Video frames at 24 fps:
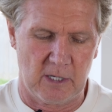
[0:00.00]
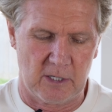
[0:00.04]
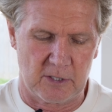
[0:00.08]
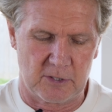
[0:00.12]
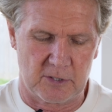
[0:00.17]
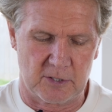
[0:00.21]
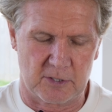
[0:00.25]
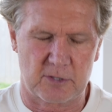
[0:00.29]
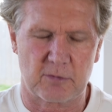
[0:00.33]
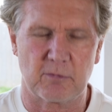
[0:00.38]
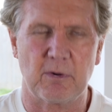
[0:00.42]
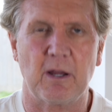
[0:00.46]

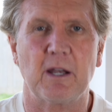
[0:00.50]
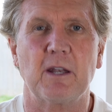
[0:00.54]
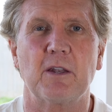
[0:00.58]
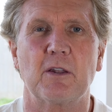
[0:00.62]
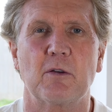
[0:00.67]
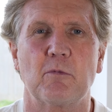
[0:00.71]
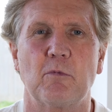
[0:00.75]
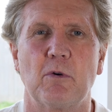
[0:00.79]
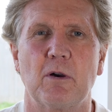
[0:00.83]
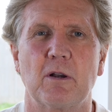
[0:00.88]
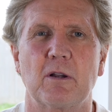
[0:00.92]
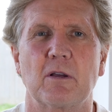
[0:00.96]
just reading
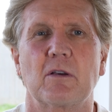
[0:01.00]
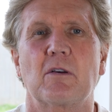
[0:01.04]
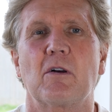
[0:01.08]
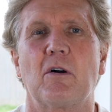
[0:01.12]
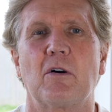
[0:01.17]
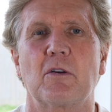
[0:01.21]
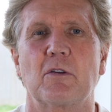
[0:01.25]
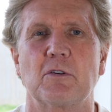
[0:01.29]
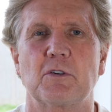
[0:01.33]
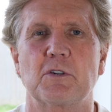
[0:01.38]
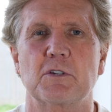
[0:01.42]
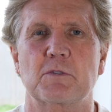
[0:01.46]
the word of
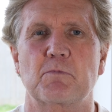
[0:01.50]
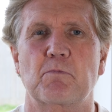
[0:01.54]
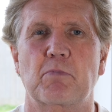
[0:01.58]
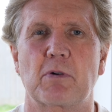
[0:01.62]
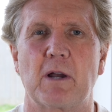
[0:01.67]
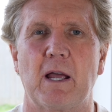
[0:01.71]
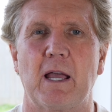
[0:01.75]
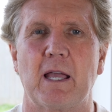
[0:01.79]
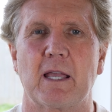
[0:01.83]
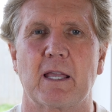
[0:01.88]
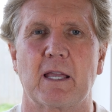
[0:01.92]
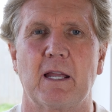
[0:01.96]
God or just
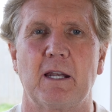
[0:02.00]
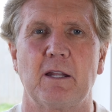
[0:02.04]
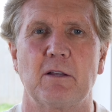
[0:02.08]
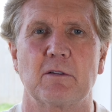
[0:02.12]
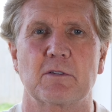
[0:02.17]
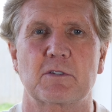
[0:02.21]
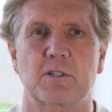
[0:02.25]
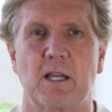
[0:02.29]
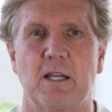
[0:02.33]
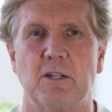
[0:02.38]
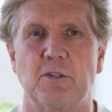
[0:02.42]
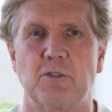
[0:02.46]
praying, and he'll
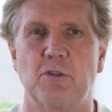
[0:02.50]
say,